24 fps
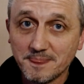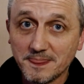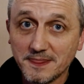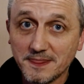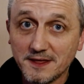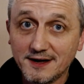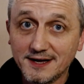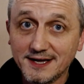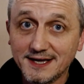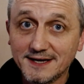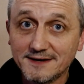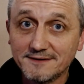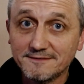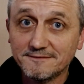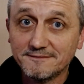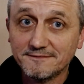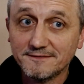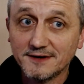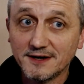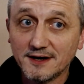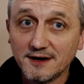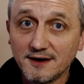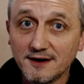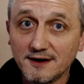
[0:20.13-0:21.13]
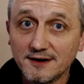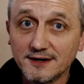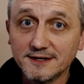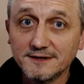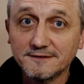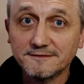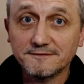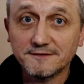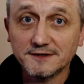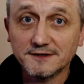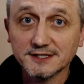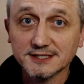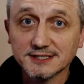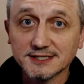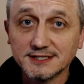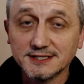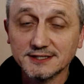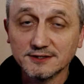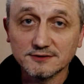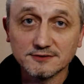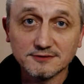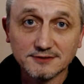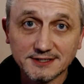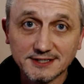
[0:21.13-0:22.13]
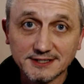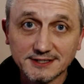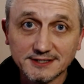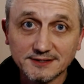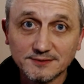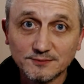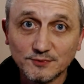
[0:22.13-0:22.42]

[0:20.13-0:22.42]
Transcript: I have high functioning autism,